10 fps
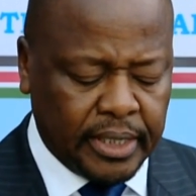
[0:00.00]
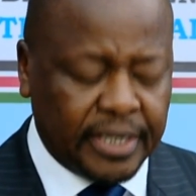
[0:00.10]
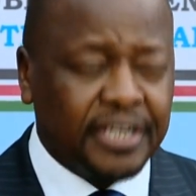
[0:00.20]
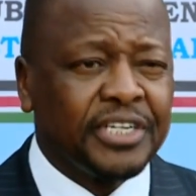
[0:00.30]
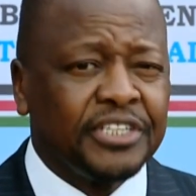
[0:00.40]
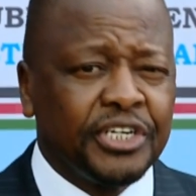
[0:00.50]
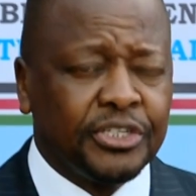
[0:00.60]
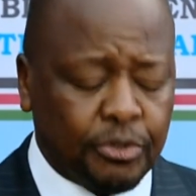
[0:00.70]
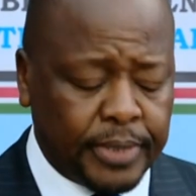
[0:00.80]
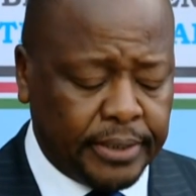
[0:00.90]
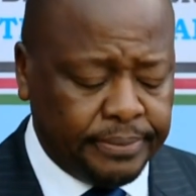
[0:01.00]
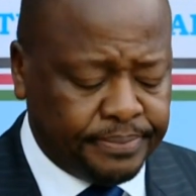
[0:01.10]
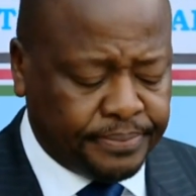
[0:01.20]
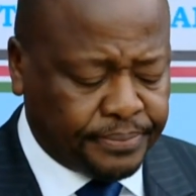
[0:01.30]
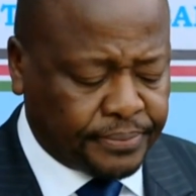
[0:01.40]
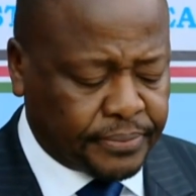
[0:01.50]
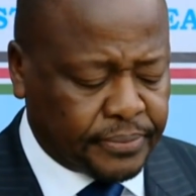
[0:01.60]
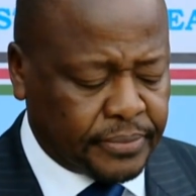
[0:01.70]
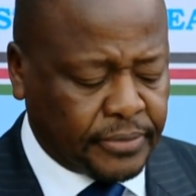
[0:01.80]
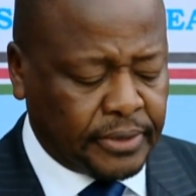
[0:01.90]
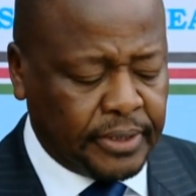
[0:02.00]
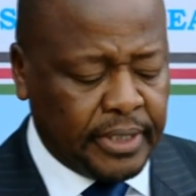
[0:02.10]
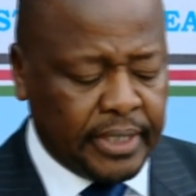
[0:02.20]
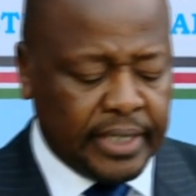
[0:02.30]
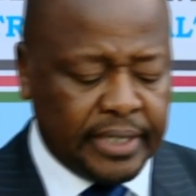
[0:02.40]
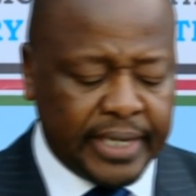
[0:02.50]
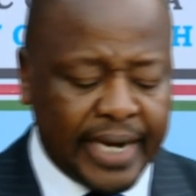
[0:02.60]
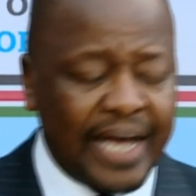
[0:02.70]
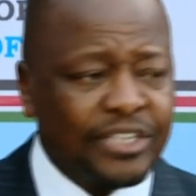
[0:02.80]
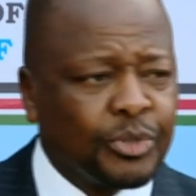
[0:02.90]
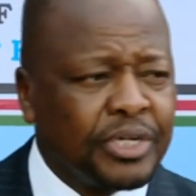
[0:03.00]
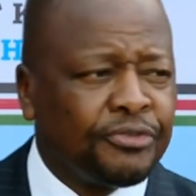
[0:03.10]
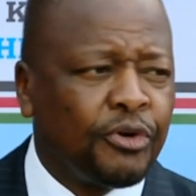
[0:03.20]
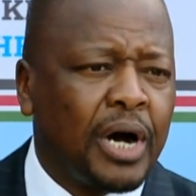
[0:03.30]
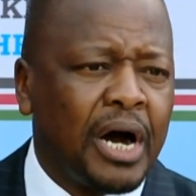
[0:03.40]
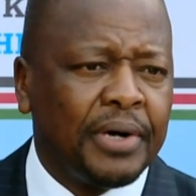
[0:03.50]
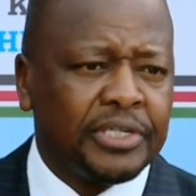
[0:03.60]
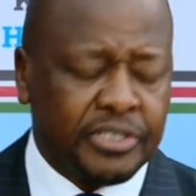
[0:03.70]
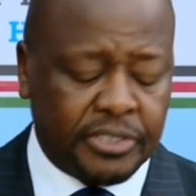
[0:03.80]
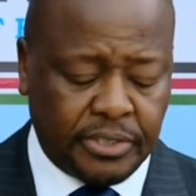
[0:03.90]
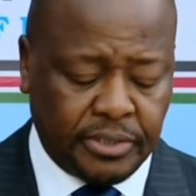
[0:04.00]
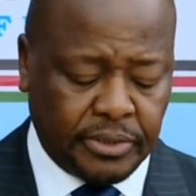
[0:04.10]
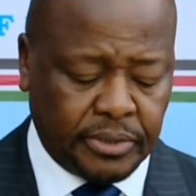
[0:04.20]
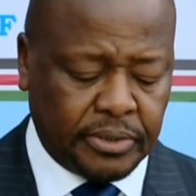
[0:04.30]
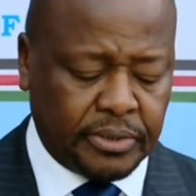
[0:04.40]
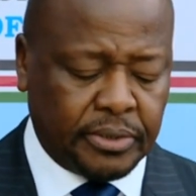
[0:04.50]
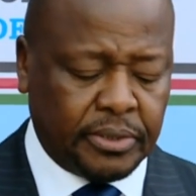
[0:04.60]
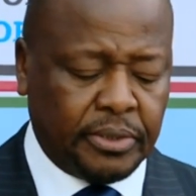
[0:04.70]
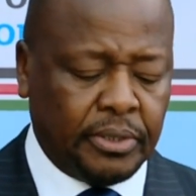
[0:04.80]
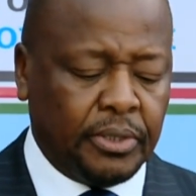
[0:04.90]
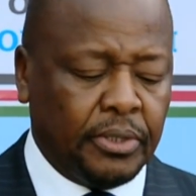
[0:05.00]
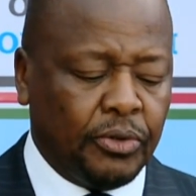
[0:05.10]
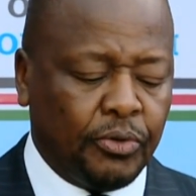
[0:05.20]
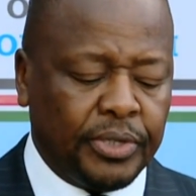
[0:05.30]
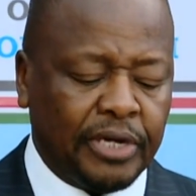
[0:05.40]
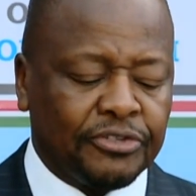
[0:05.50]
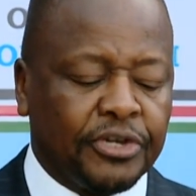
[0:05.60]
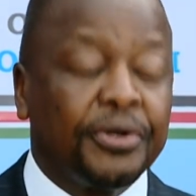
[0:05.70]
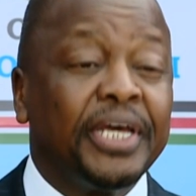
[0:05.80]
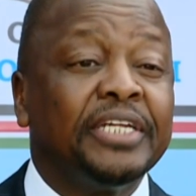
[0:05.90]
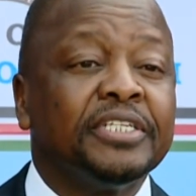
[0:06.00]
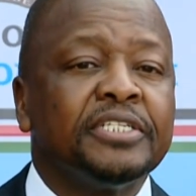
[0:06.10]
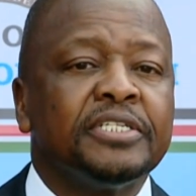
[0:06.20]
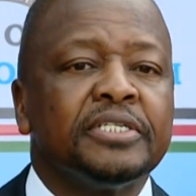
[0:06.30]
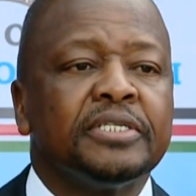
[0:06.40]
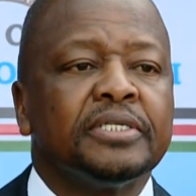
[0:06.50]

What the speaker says: Ladies and gentlemen, in the last 24 hours, we have screened